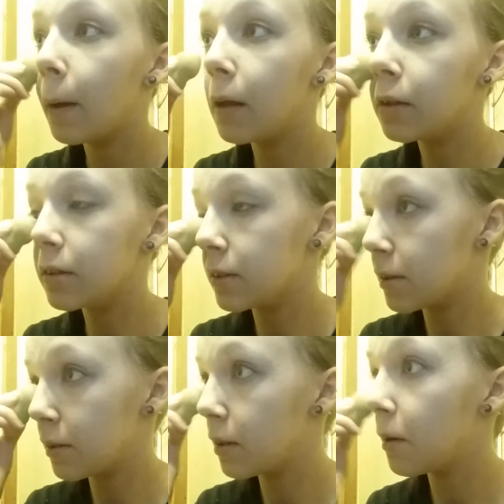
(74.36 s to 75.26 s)
and just
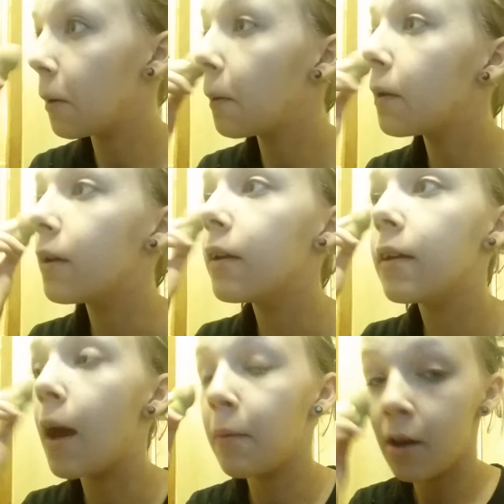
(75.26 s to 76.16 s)

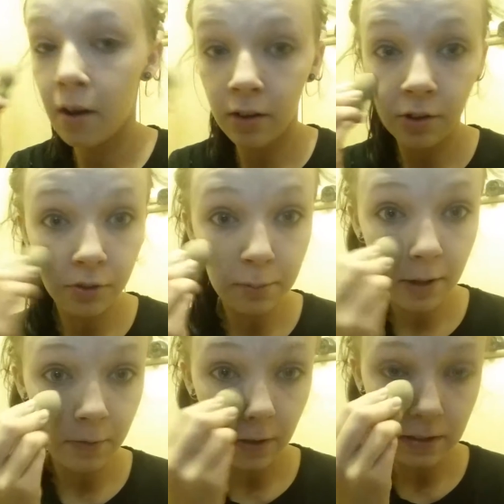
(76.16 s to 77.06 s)
dab it all over
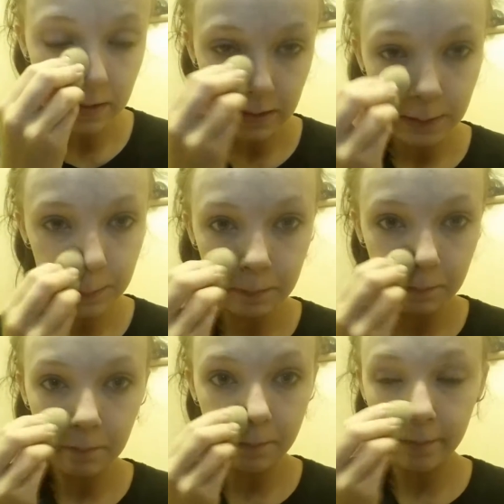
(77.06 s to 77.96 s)
my face,
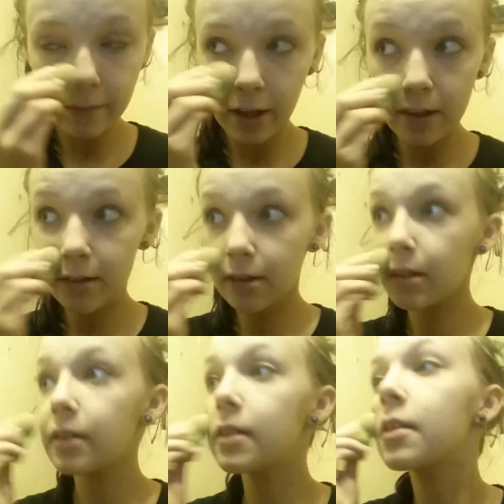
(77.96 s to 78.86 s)
as you
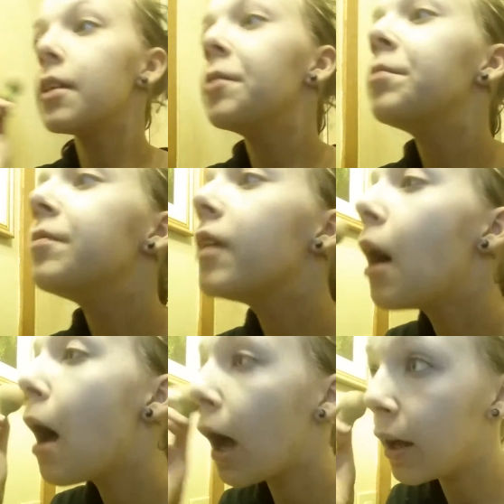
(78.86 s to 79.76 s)
can see.
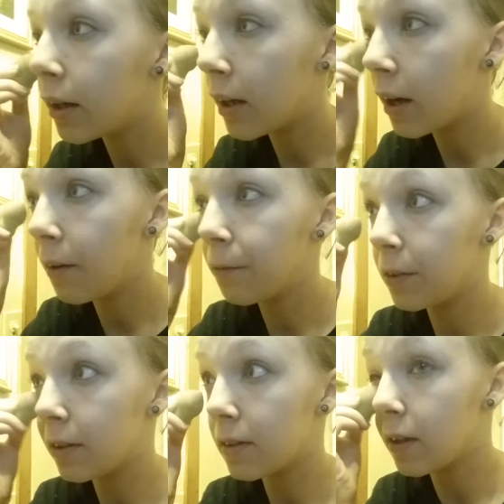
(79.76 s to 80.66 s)
And now, for
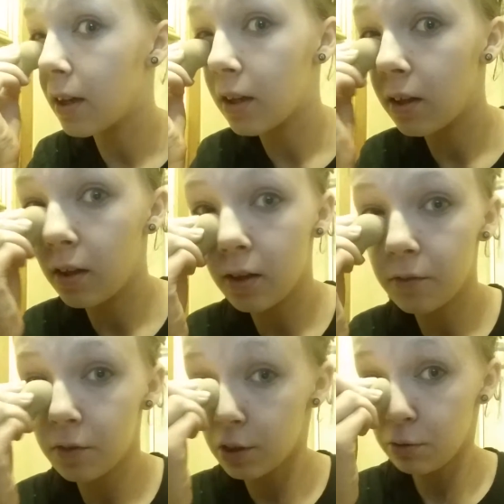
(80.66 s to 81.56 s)
the sake
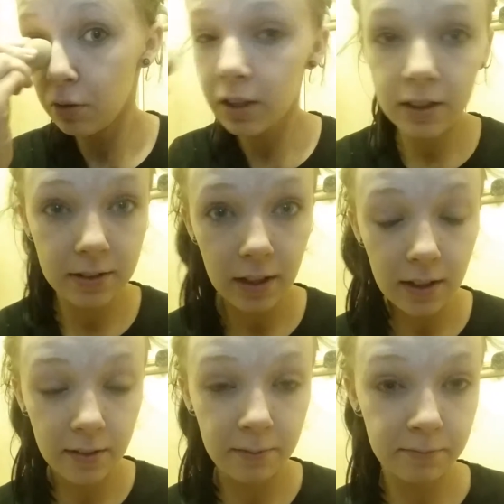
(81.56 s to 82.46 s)
of recording
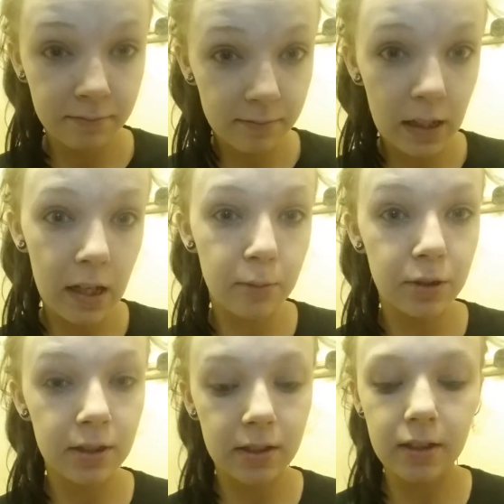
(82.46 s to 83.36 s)
time, I'm
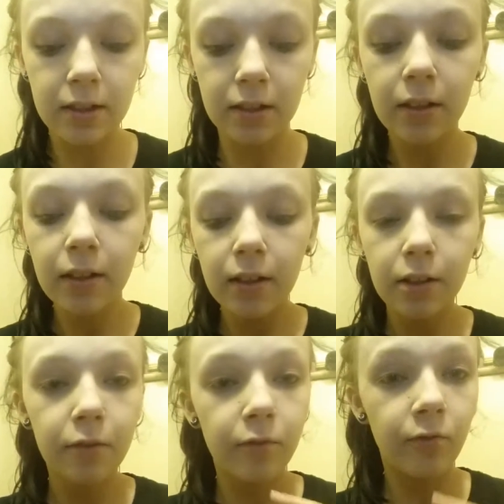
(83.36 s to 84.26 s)
just going to
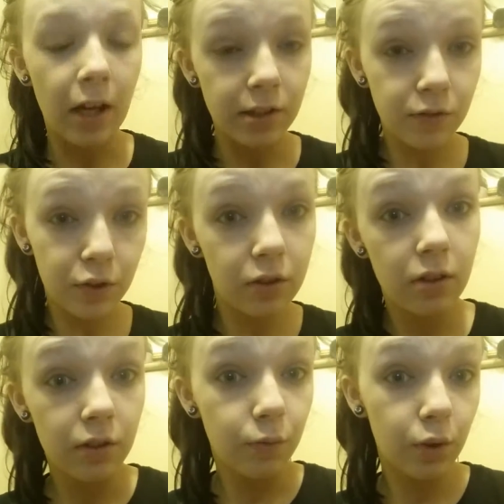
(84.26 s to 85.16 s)
fast forward
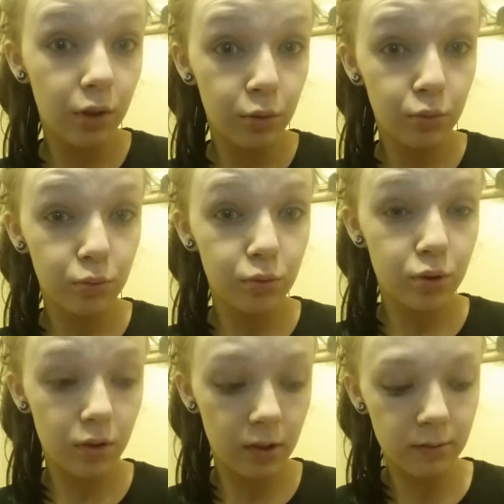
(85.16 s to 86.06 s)
this for you.
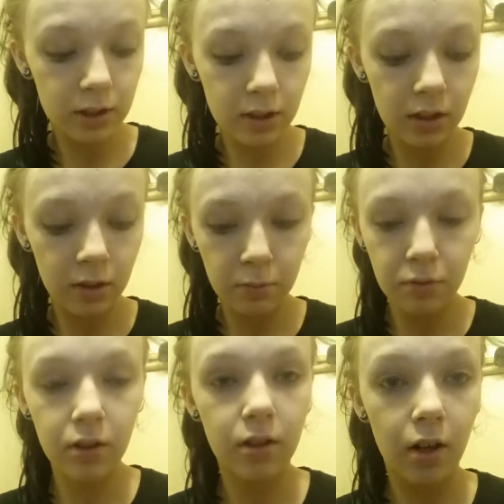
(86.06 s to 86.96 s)
So I'm just going to
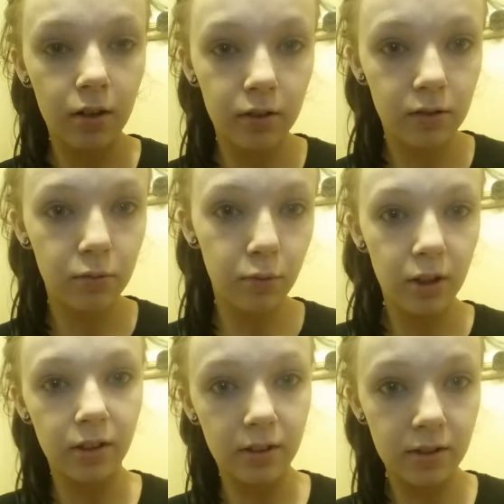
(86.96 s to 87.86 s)
put it on
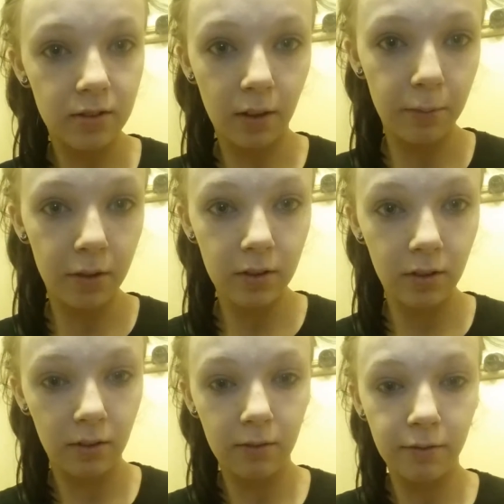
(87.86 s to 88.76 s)
while this is all paused.